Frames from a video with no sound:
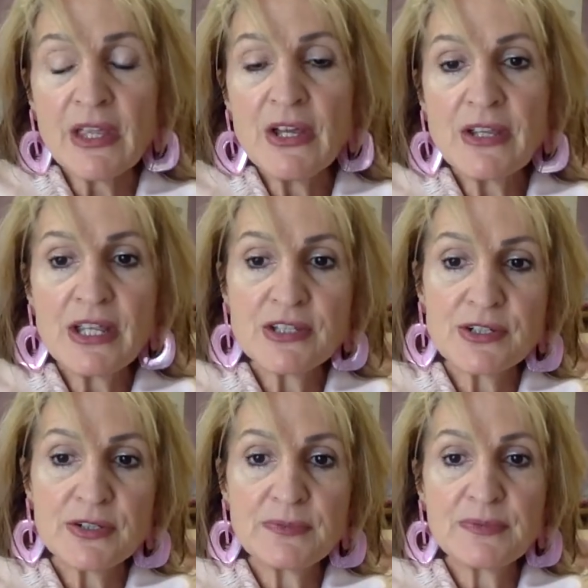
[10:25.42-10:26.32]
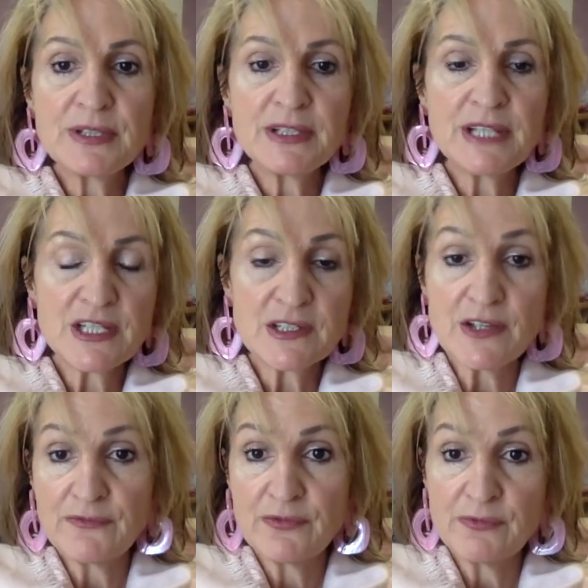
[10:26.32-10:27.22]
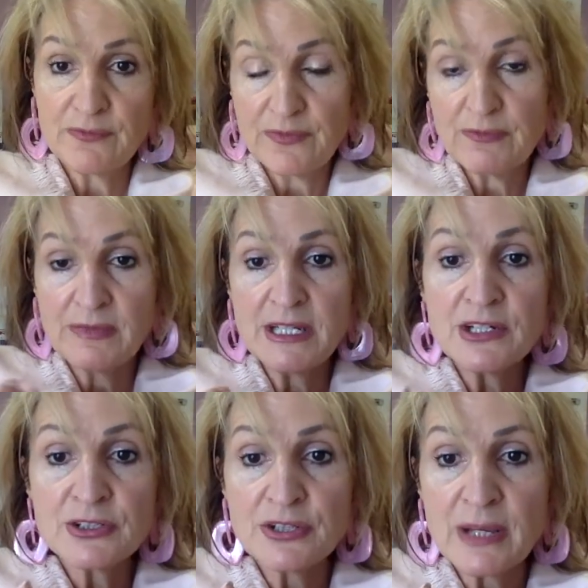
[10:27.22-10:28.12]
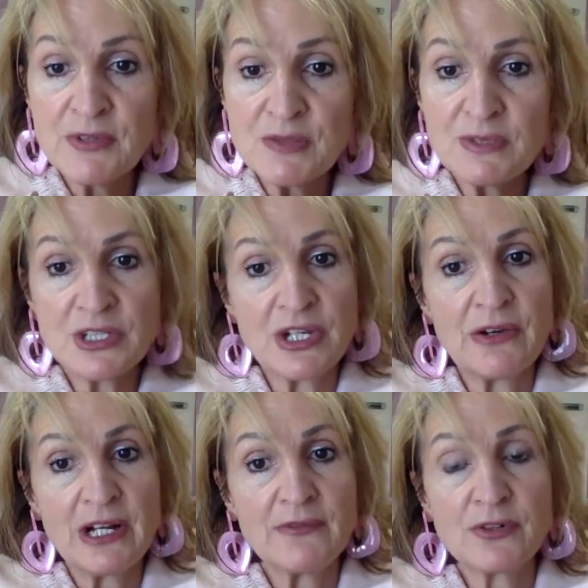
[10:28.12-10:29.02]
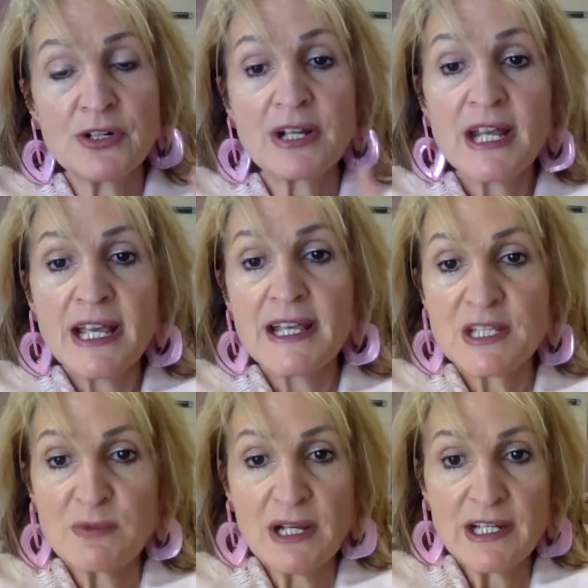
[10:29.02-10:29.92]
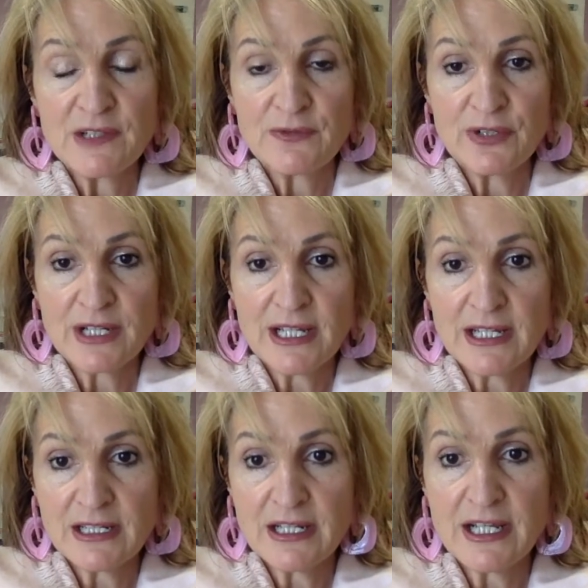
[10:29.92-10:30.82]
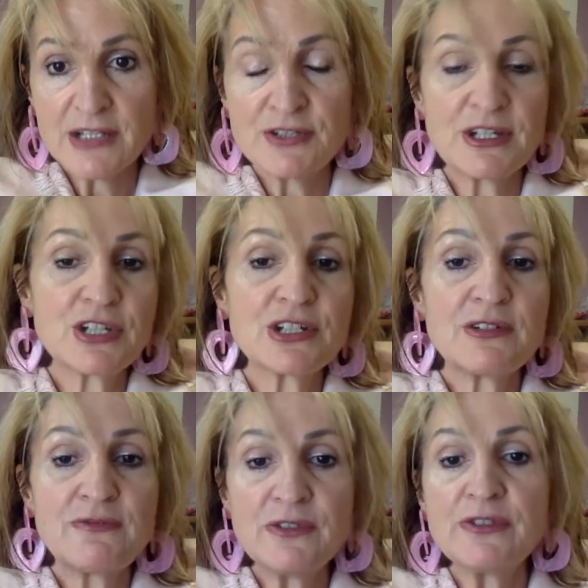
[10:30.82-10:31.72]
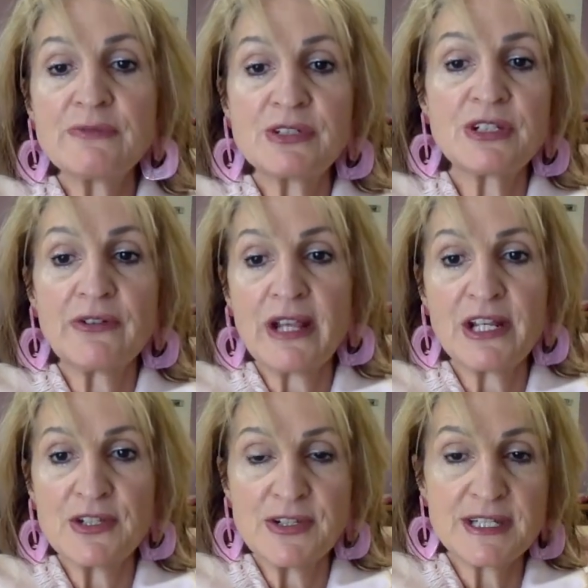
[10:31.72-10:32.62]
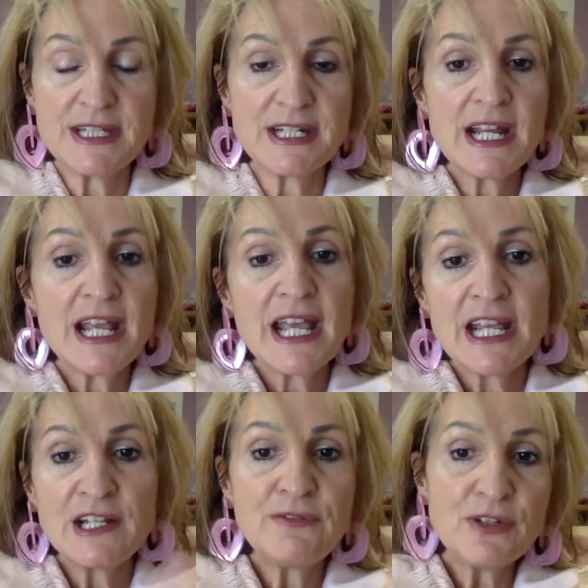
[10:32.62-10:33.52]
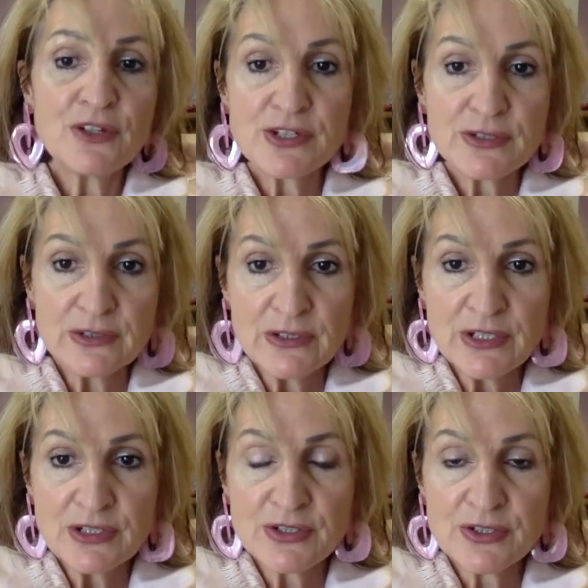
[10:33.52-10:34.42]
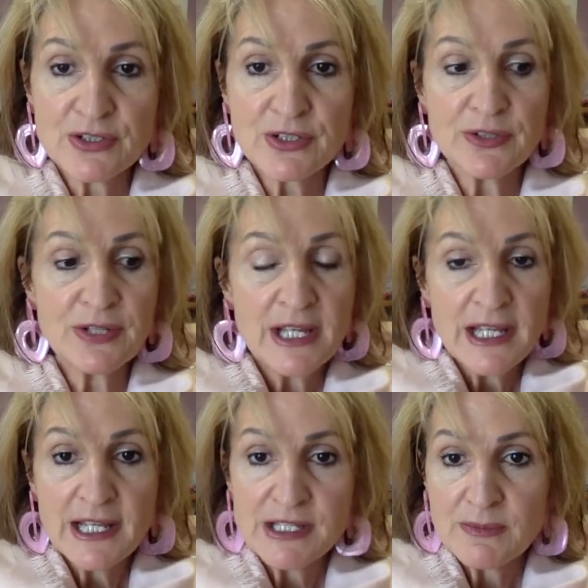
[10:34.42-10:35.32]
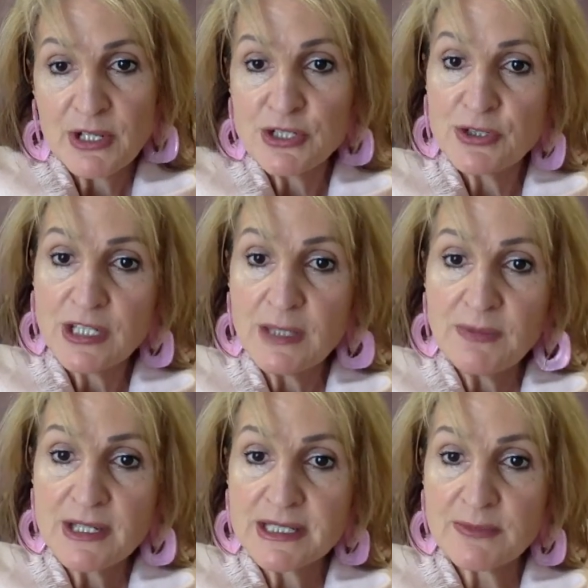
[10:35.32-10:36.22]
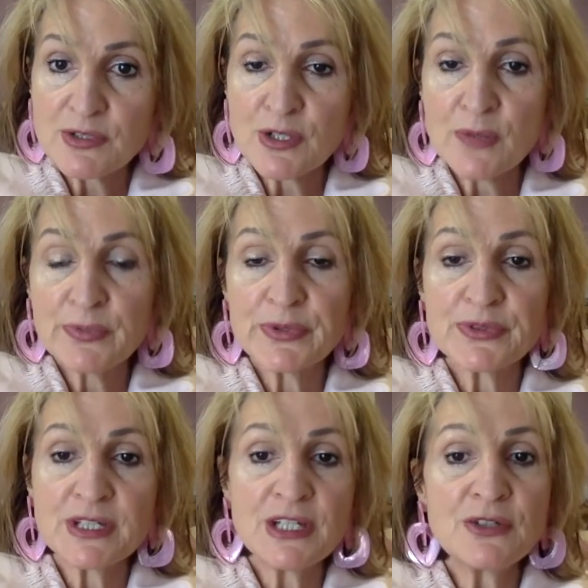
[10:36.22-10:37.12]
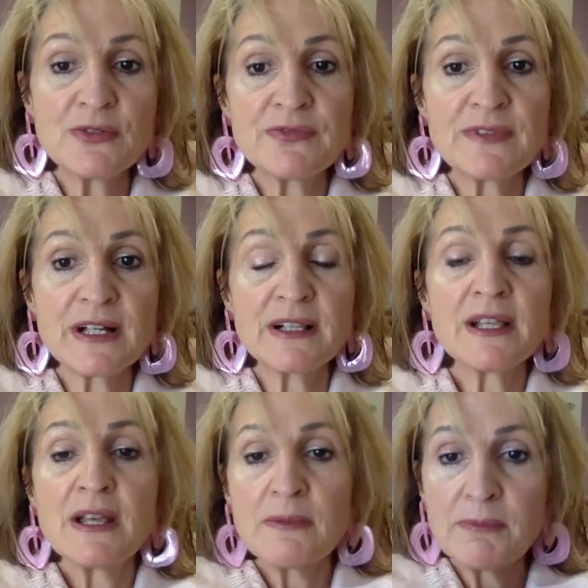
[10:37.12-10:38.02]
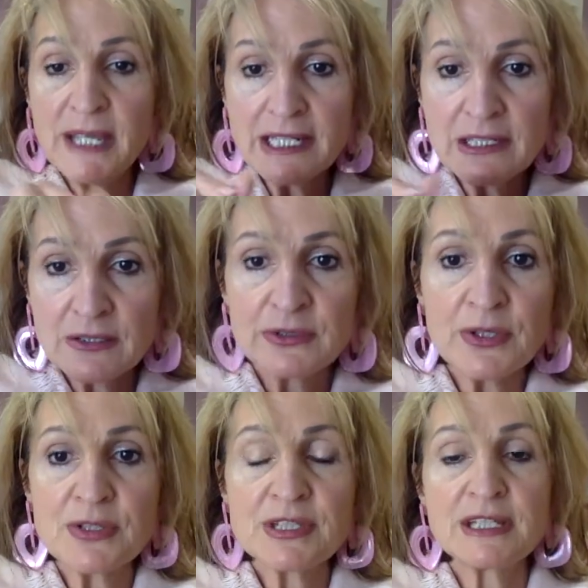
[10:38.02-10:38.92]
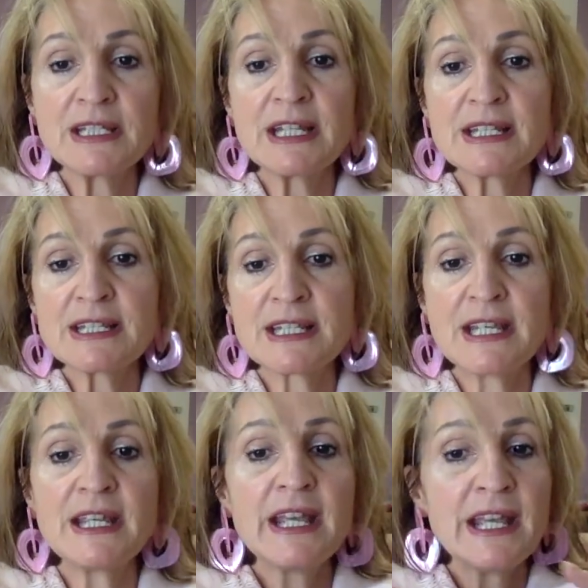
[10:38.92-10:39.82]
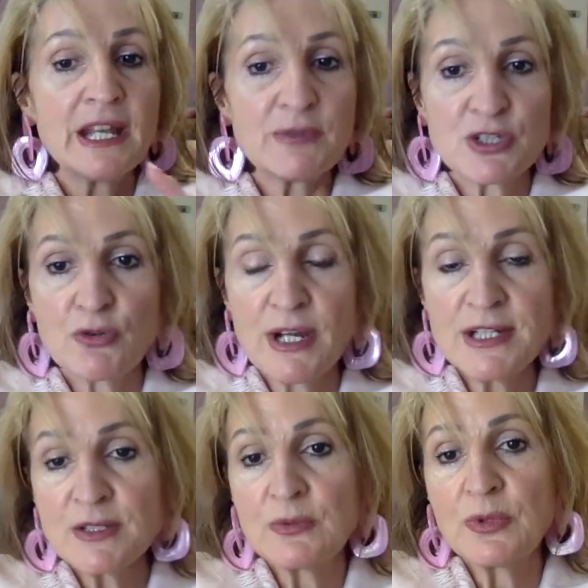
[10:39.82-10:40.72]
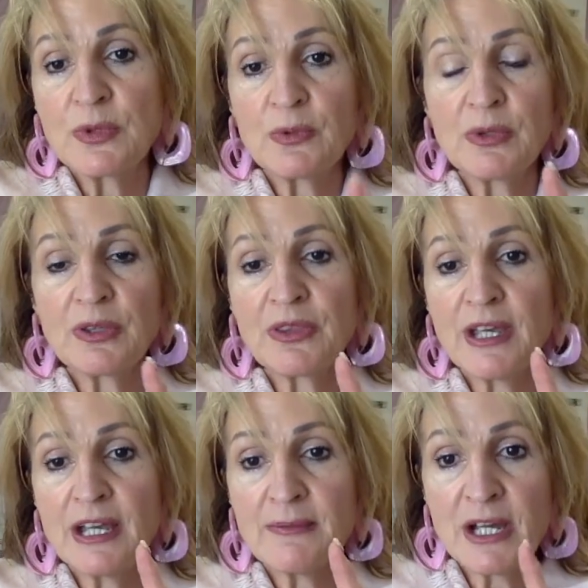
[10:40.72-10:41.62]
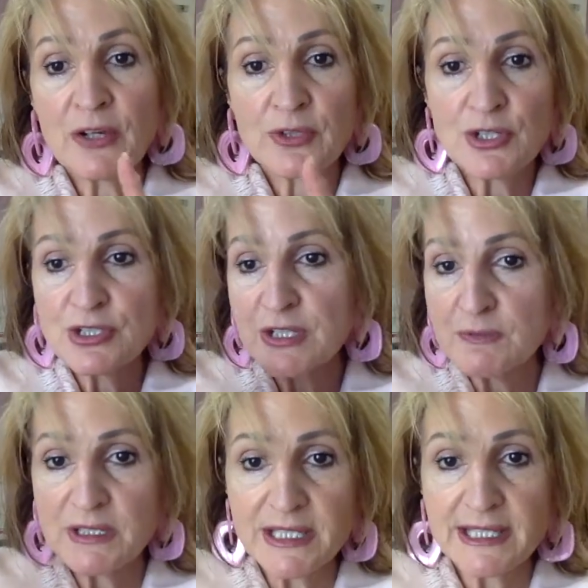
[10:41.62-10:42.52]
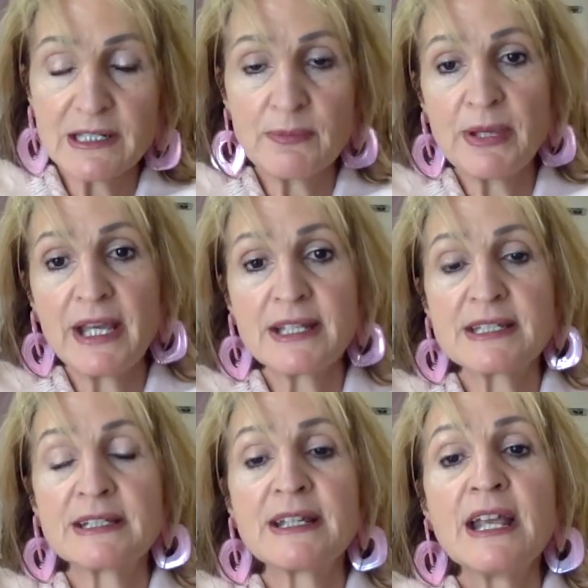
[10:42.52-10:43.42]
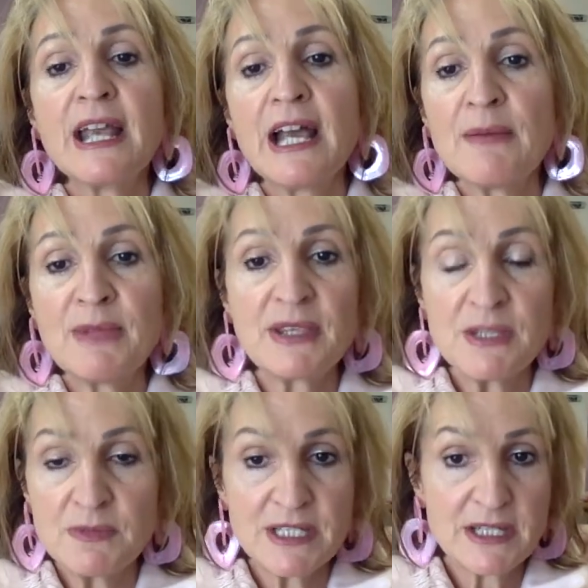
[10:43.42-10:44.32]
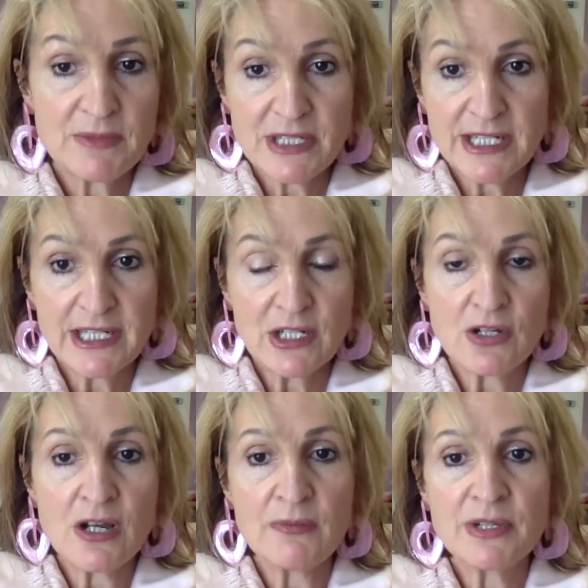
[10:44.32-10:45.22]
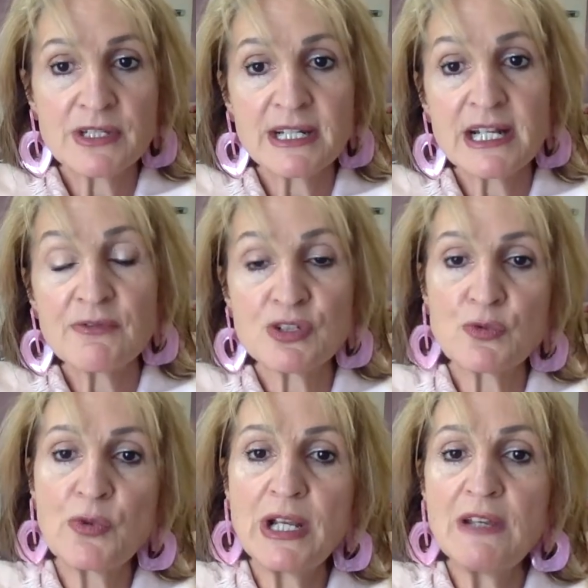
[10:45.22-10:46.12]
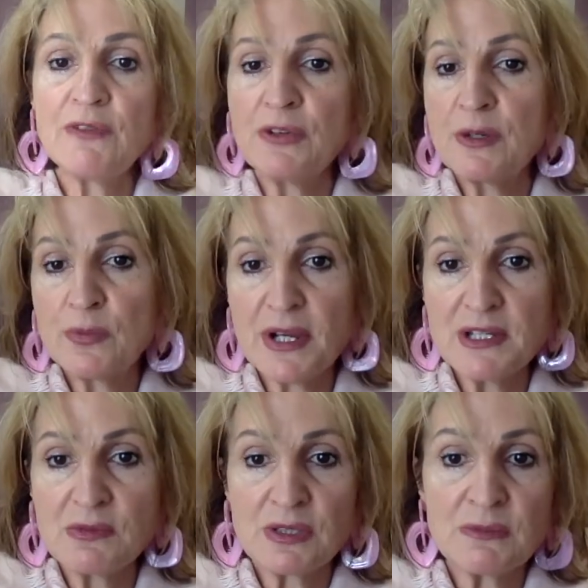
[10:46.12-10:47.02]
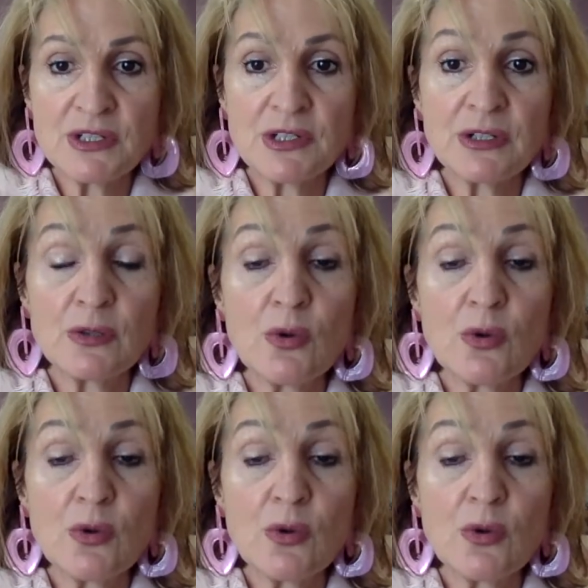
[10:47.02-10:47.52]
Okay, so that's for me to know how much material I've got, as well as for a client to actually feel the material and to see it. And if you are still learning to sew, it's about you keeping some samples in your file, make little notes, and then say, it was great to work with, I used this particular pattern, I made this particular garment, and I was really very impressed with the material.